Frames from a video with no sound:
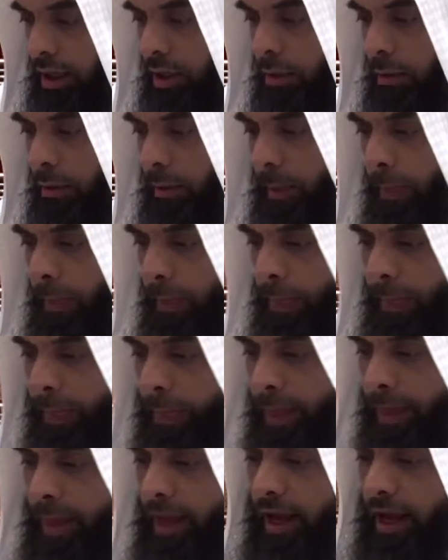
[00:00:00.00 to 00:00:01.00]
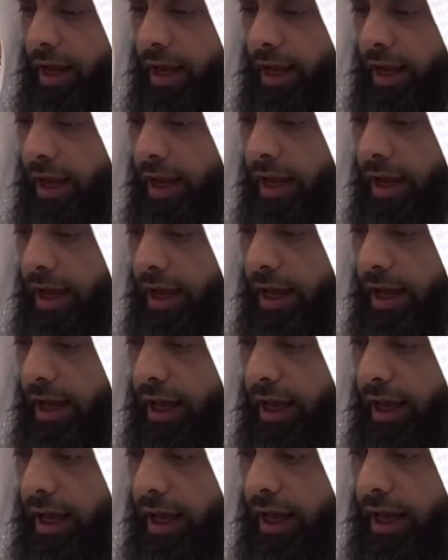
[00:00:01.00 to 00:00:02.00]

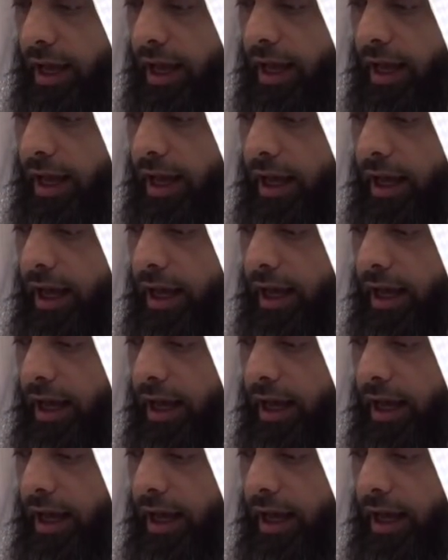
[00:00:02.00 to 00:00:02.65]
(no one is talking)